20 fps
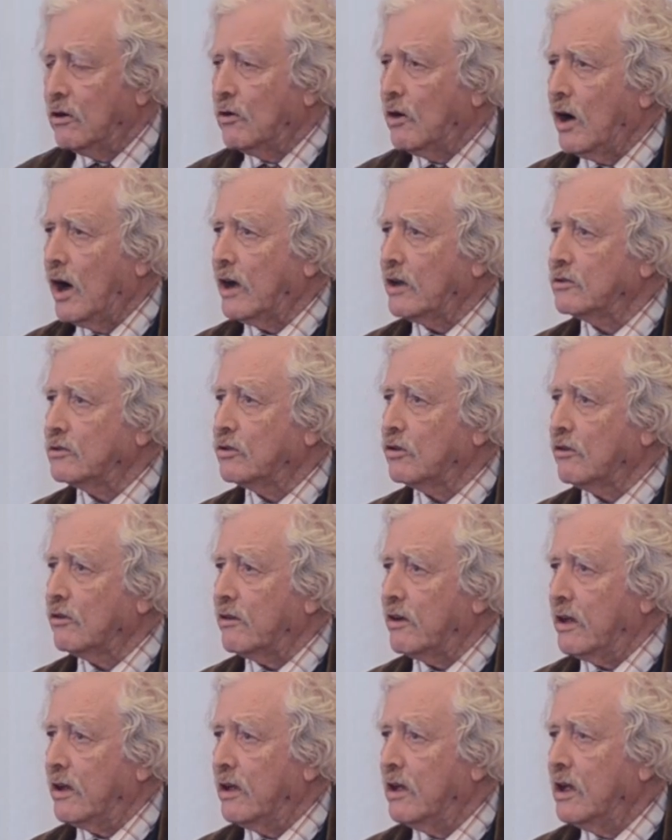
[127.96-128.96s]
or high
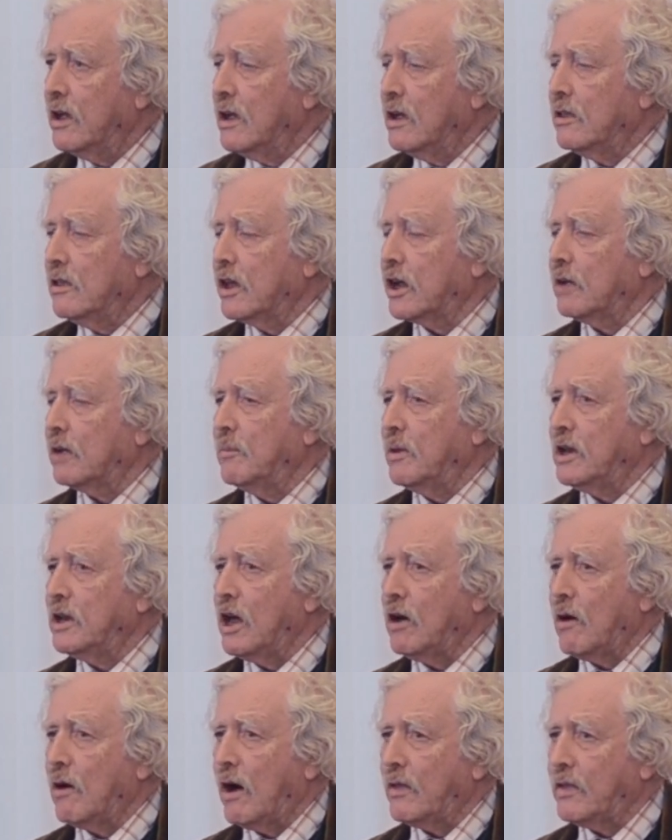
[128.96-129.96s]
Tory. There can be
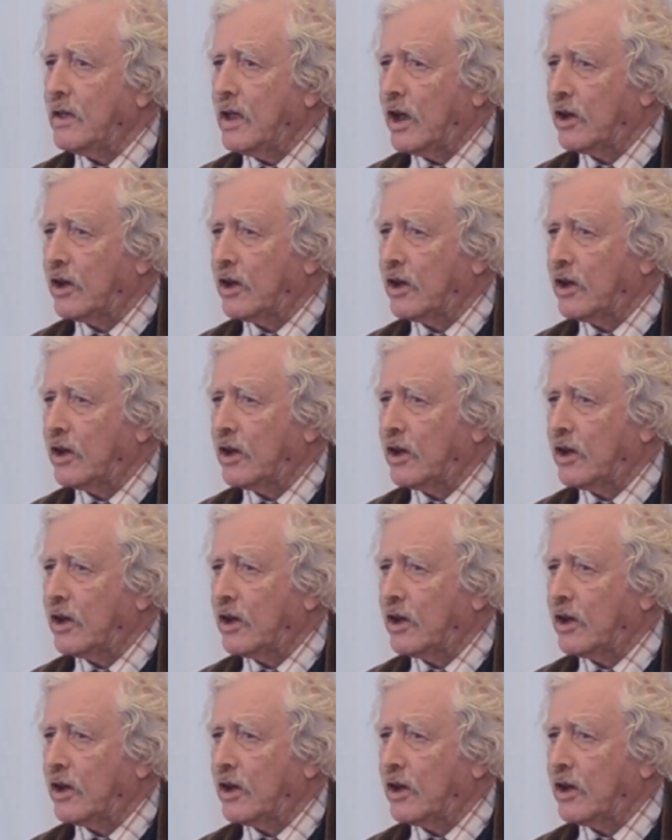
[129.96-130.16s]
no other